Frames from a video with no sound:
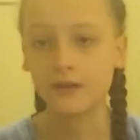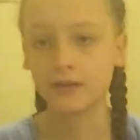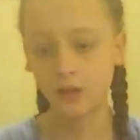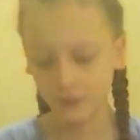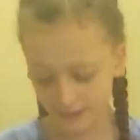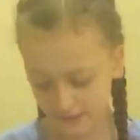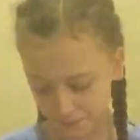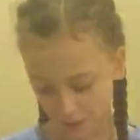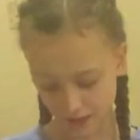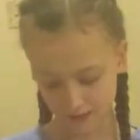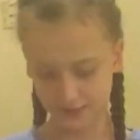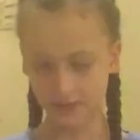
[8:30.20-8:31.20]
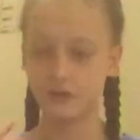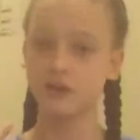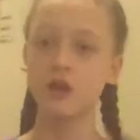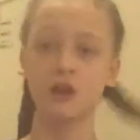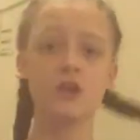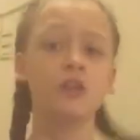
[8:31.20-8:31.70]
Now this person,
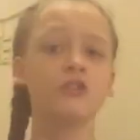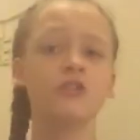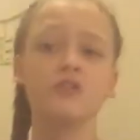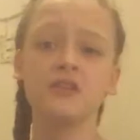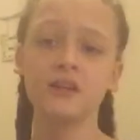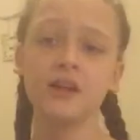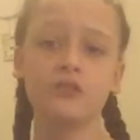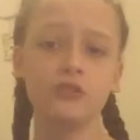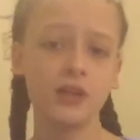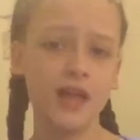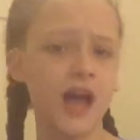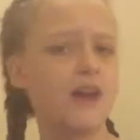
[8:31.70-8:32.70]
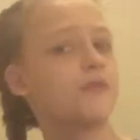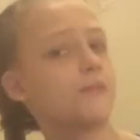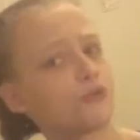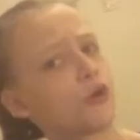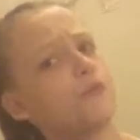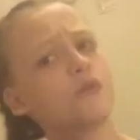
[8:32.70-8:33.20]
you can actually have a
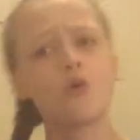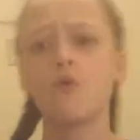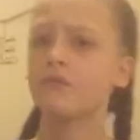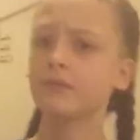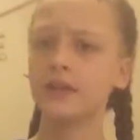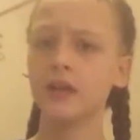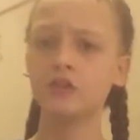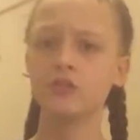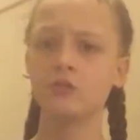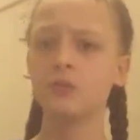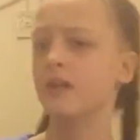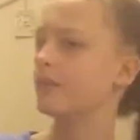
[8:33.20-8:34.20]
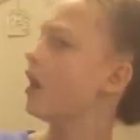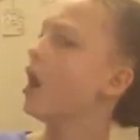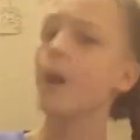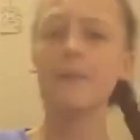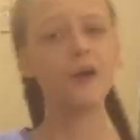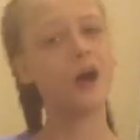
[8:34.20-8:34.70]
proper conversation with,
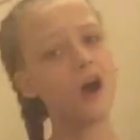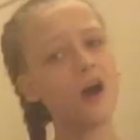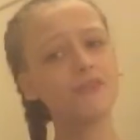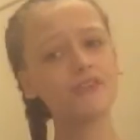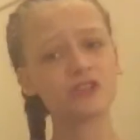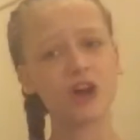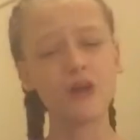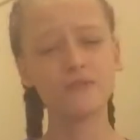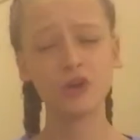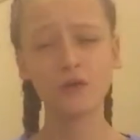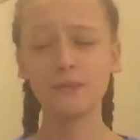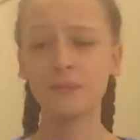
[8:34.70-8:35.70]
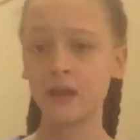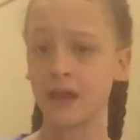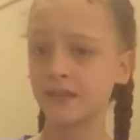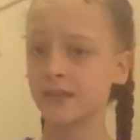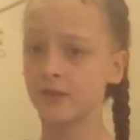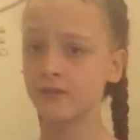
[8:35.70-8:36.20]
but half the time they'll be
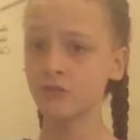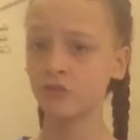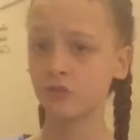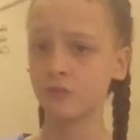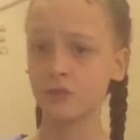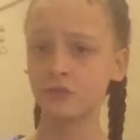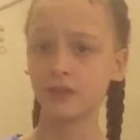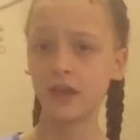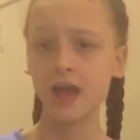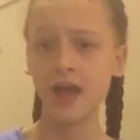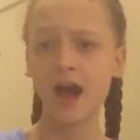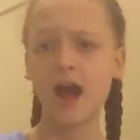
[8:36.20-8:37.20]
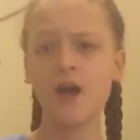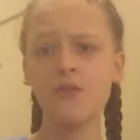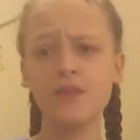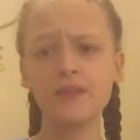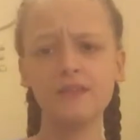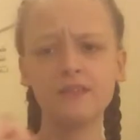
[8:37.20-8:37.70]
playing their instrument. And
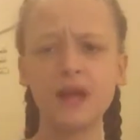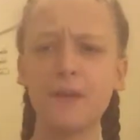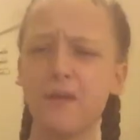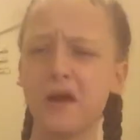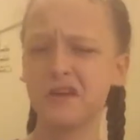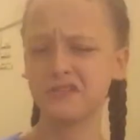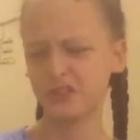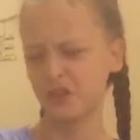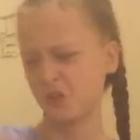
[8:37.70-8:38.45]
this is that person